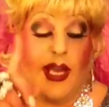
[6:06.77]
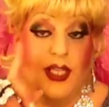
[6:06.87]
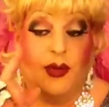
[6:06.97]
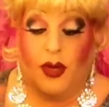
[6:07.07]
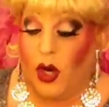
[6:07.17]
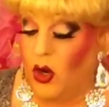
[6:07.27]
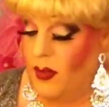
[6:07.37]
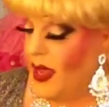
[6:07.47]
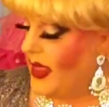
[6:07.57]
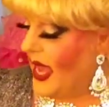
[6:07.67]
I do curl
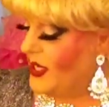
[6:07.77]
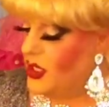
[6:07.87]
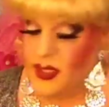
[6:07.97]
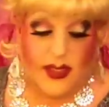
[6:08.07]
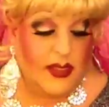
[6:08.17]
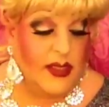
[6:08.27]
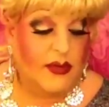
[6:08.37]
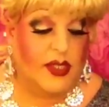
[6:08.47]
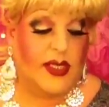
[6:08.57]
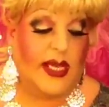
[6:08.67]
my lashes,
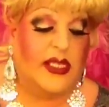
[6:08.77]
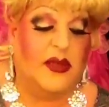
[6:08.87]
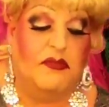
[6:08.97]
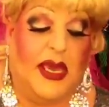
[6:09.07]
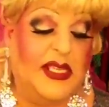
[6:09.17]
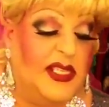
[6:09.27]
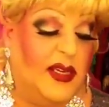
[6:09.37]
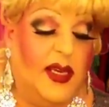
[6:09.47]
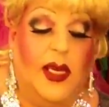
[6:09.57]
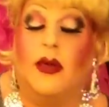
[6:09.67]
so just get some
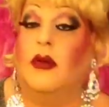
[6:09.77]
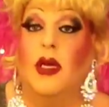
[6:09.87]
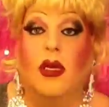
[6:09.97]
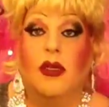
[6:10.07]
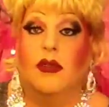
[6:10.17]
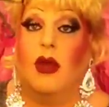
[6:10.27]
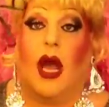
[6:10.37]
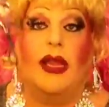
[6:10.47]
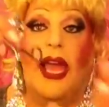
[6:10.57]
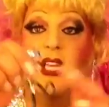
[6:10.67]
basic,
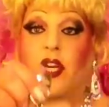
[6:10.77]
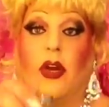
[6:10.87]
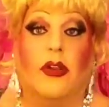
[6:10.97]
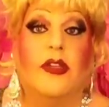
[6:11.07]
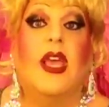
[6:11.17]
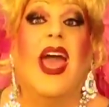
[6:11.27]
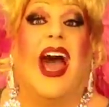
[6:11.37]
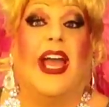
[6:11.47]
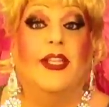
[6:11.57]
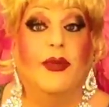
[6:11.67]
eyelash curlers.
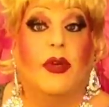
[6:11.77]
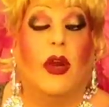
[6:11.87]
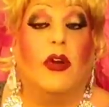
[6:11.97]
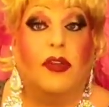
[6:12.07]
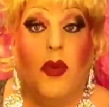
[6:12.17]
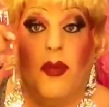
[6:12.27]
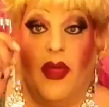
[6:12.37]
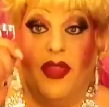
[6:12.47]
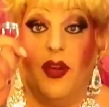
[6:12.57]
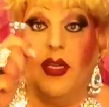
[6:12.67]
I do curl them
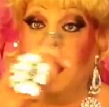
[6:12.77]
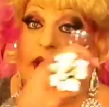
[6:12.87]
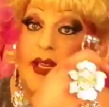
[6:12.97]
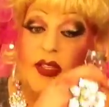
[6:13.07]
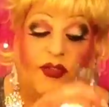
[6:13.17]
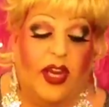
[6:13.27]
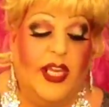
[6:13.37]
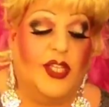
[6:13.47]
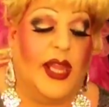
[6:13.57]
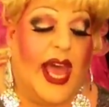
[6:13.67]
about 30 seconds for
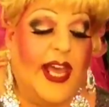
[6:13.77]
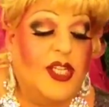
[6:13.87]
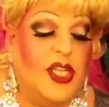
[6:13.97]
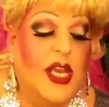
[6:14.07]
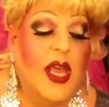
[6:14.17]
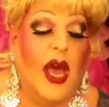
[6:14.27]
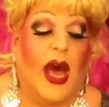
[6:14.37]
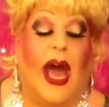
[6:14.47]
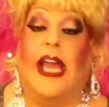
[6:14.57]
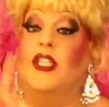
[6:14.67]
each lash.
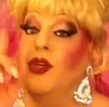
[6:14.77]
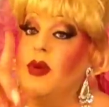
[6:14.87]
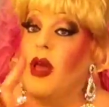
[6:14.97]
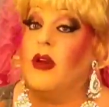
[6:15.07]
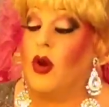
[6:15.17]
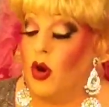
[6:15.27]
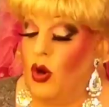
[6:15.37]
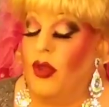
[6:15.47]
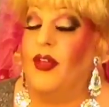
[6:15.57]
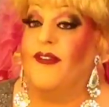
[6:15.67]
I do not
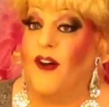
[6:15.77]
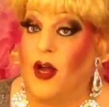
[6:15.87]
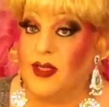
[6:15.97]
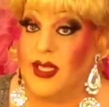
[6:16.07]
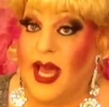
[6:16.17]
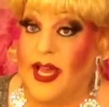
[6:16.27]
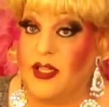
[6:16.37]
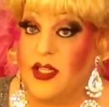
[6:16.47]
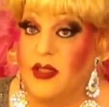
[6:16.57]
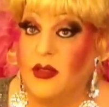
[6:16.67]
curl the false
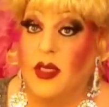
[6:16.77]
lash.